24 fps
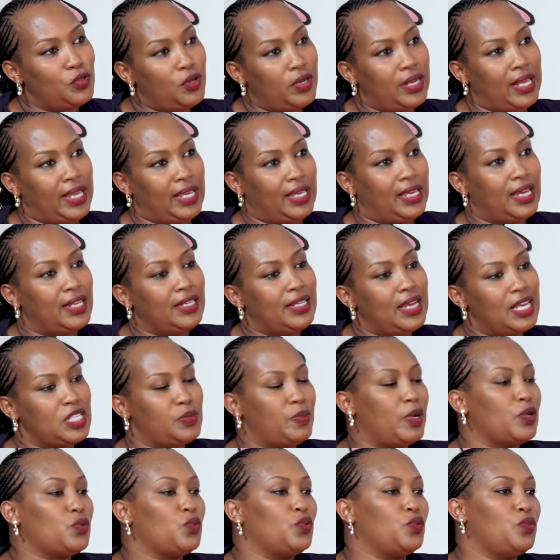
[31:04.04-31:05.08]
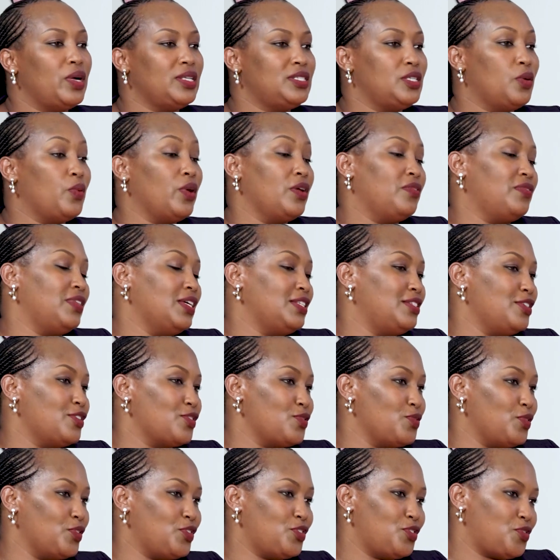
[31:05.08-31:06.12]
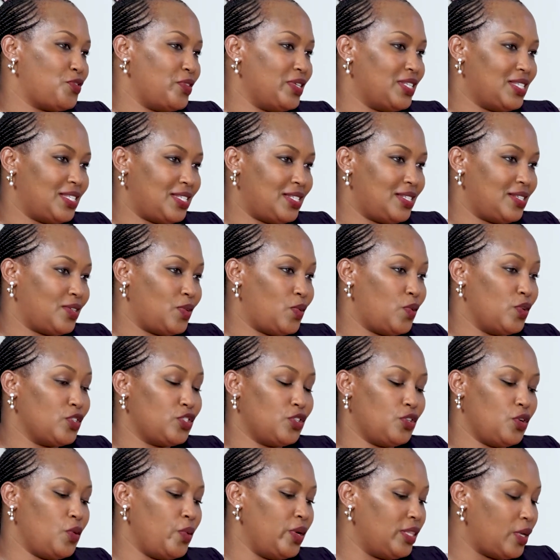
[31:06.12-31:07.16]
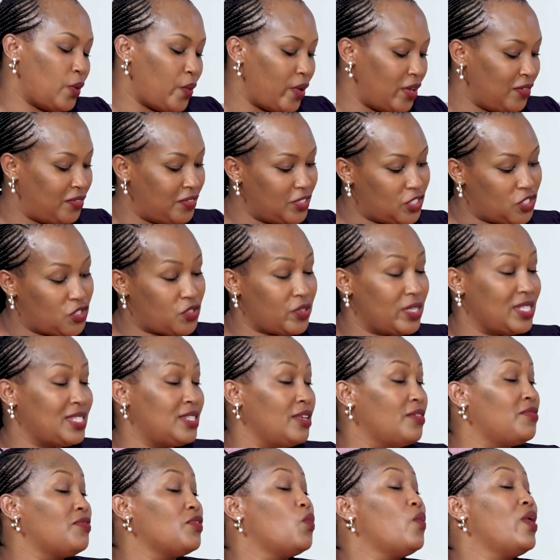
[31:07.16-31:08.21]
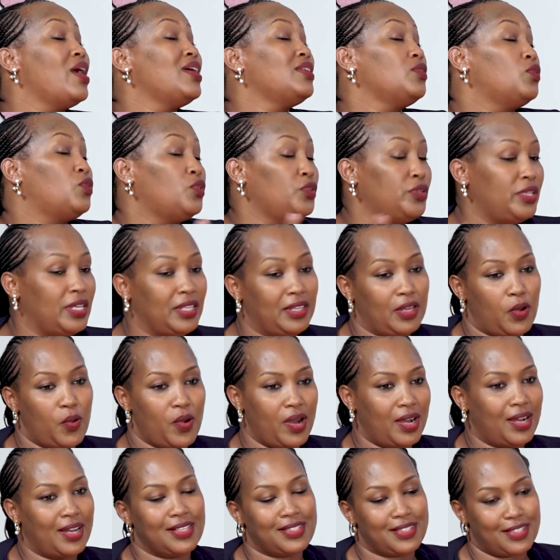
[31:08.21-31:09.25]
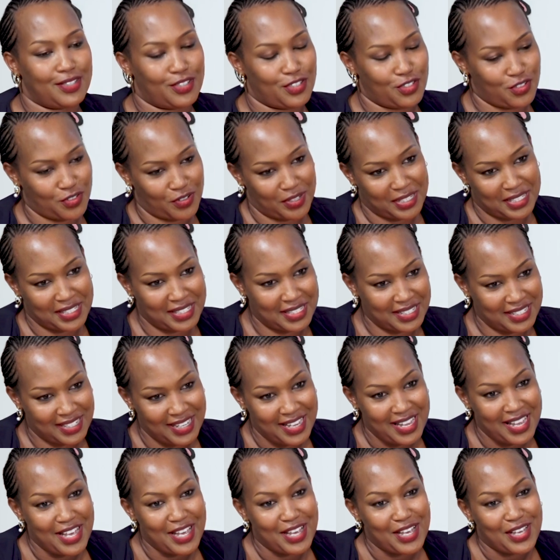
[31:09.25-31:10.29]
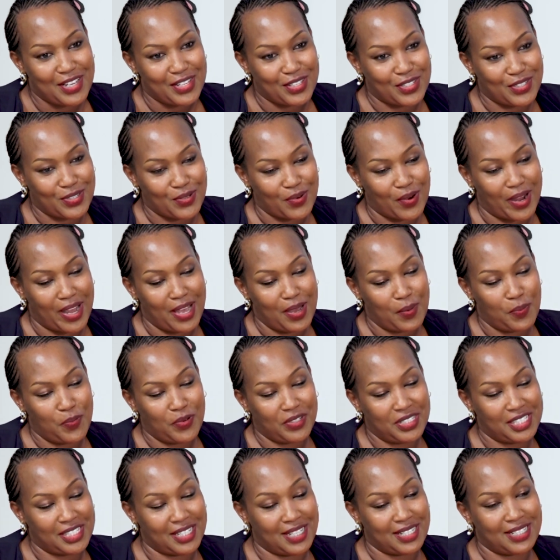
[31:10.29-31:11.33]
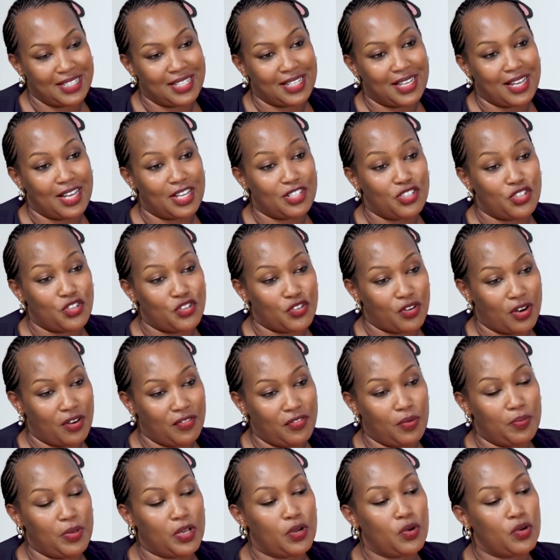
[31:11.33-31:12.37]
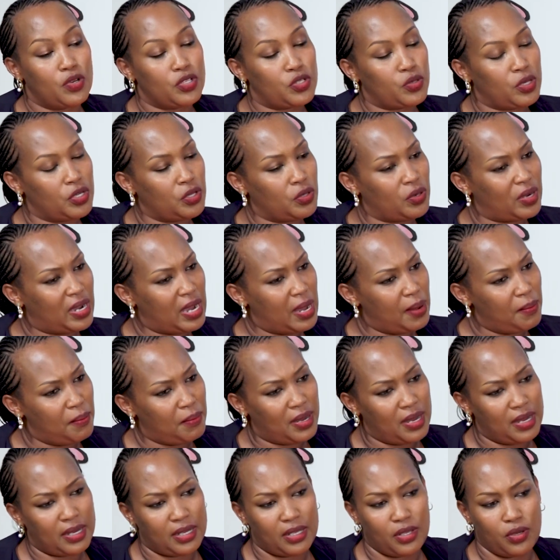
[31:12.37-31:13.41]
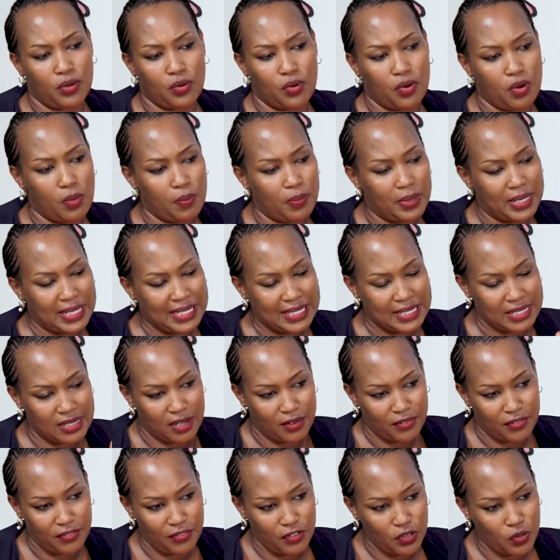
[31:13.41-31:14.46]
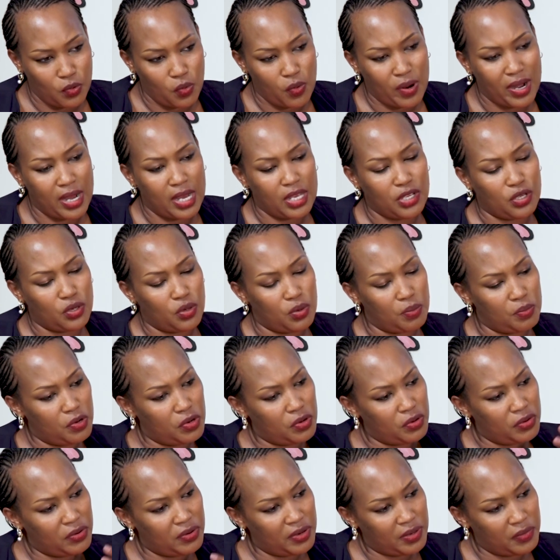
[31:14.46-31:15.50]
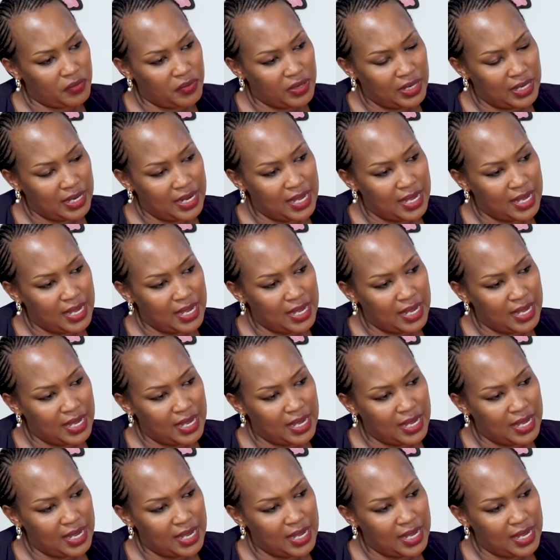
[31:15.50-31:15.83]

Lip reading: like any husband would want a wife that is not stressed. Because when the wife is stressed, everyone, including the workers, is stressed. Yes. So I appreciate travel because when you come back, your complaints are fewer, you're more relaxed.